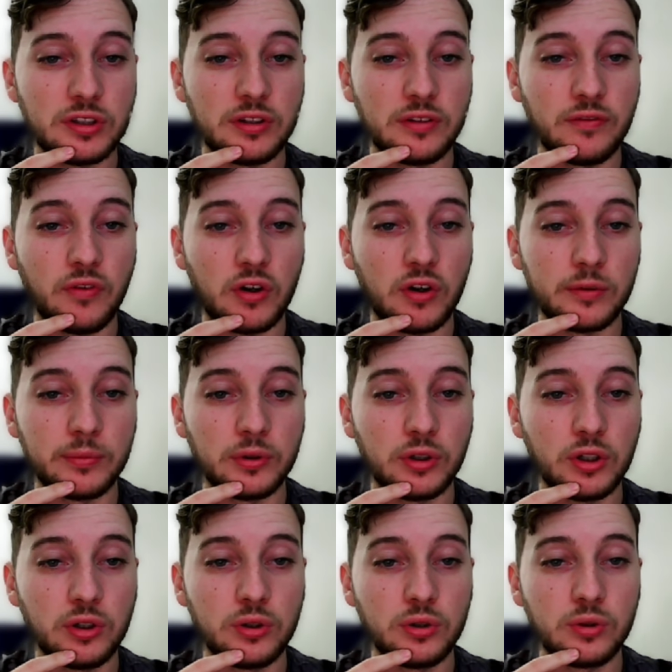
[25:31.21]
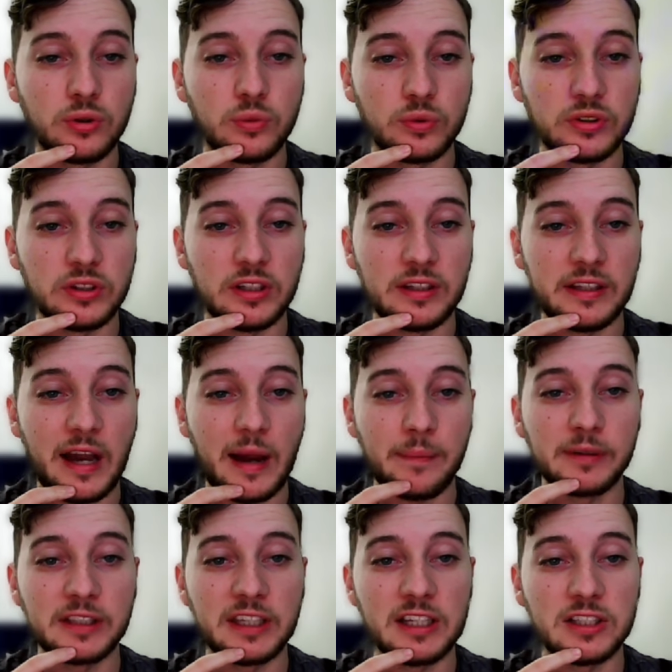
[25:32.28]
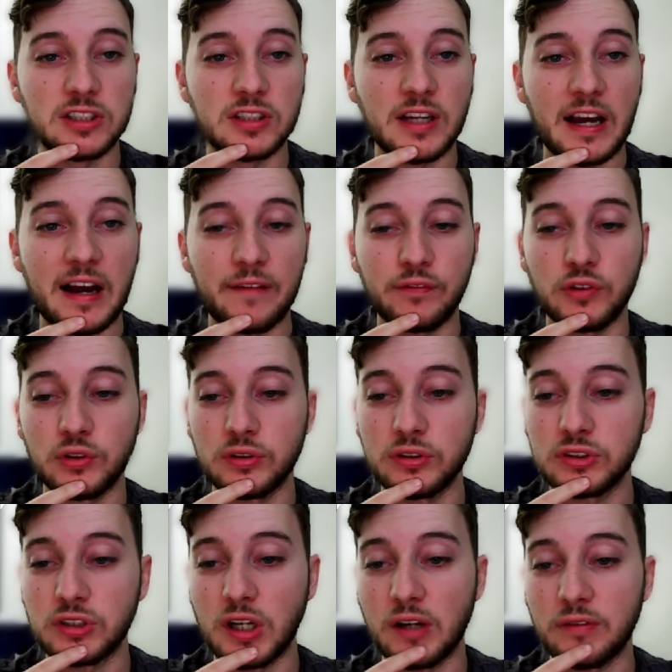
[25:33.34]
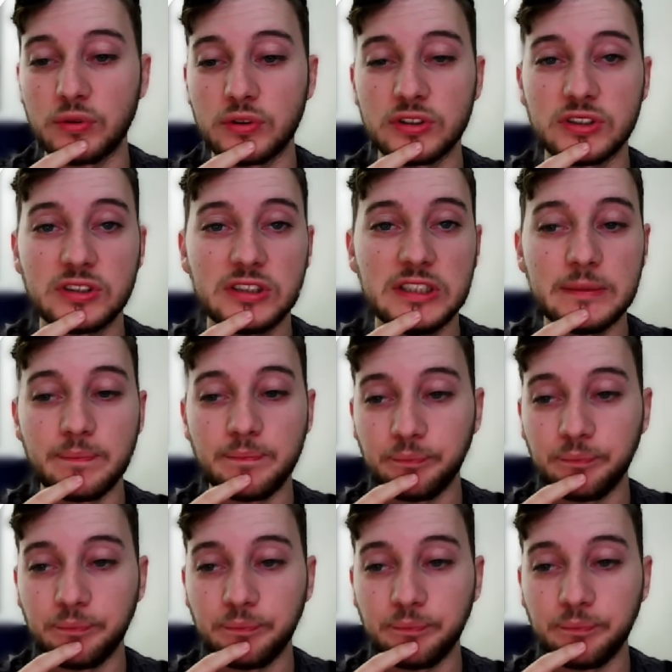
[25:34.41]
the vulnerable code within the application after software's team.